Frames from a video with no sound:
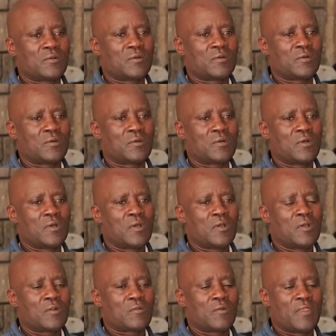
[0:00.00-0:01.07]
to
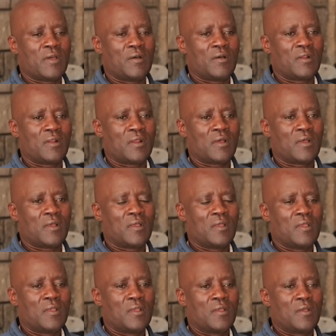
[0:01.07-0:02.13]
the army?"
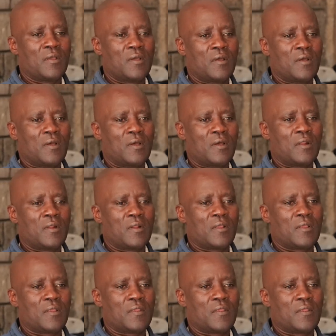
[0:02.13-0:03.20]

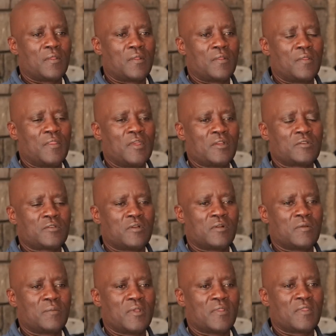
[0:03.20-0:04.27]
And they
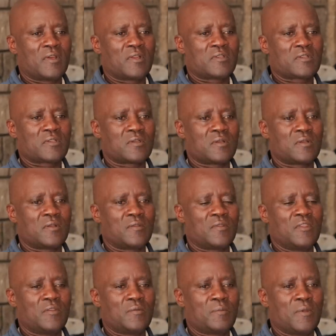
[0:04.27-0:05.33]
told me that
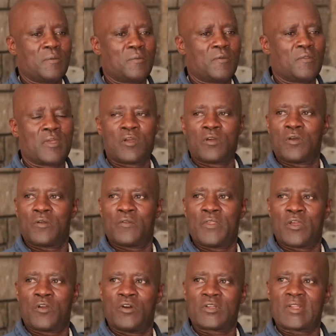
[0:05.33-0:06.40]
these people,
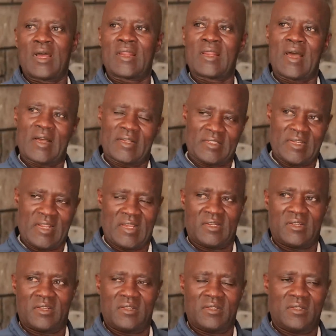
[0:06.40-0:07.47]
they got an
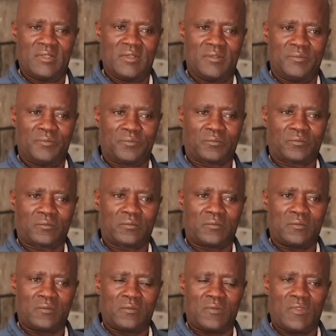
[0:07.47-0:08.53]
accident.
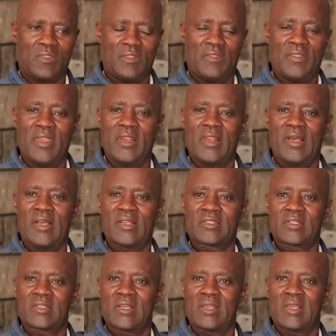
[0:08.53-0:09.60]
Then
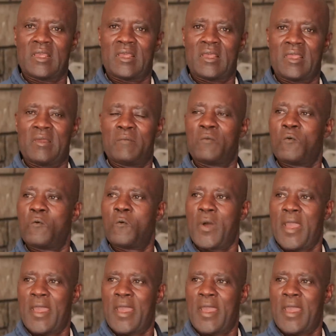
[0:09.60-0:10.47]
asked him